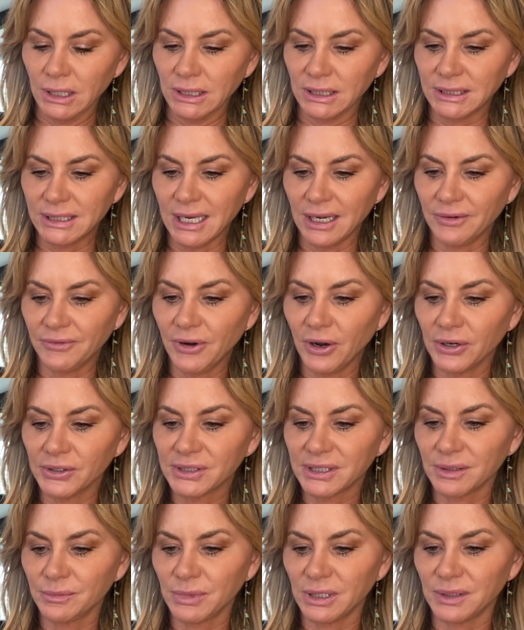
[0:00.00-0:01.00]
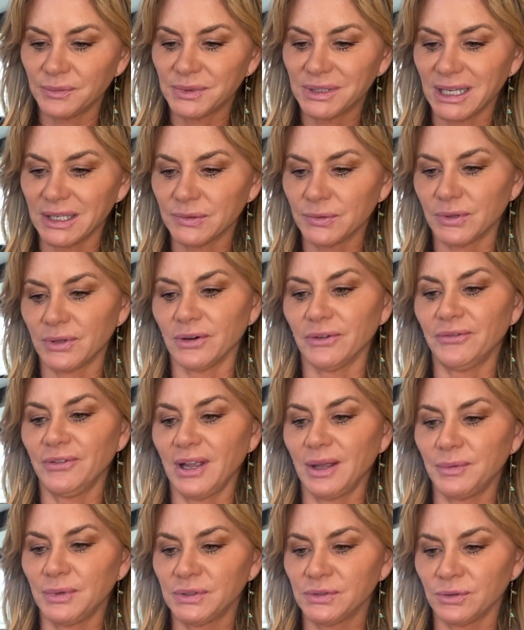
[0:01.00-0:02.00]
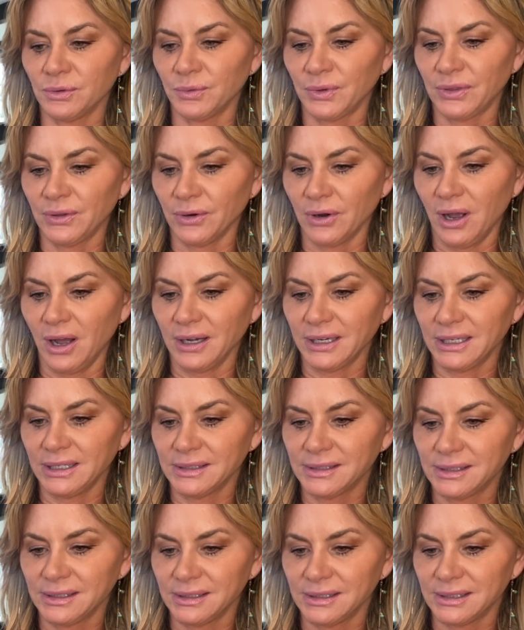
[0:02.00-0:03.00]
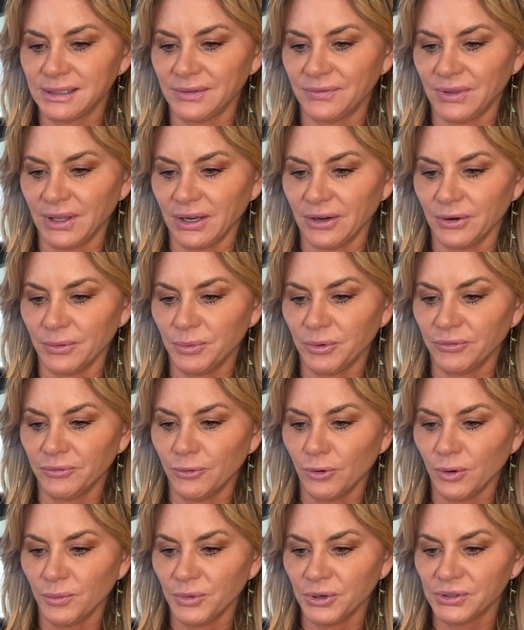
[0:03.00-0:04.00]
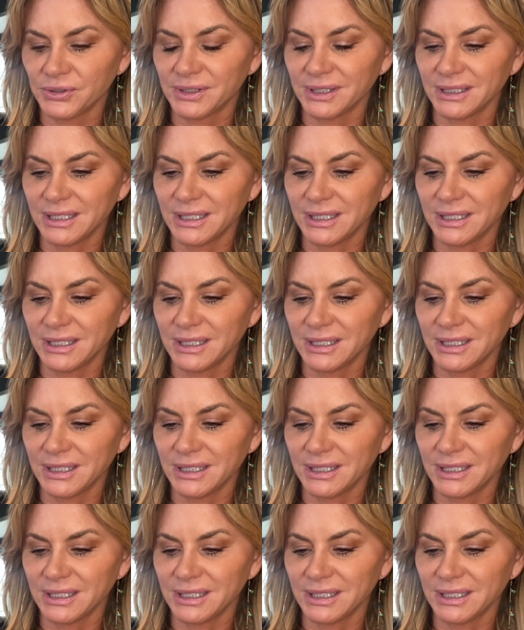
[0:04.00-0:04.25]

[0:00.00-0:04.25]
The 10 of hearts can be obsessed with their families or with their audiences if they are performers.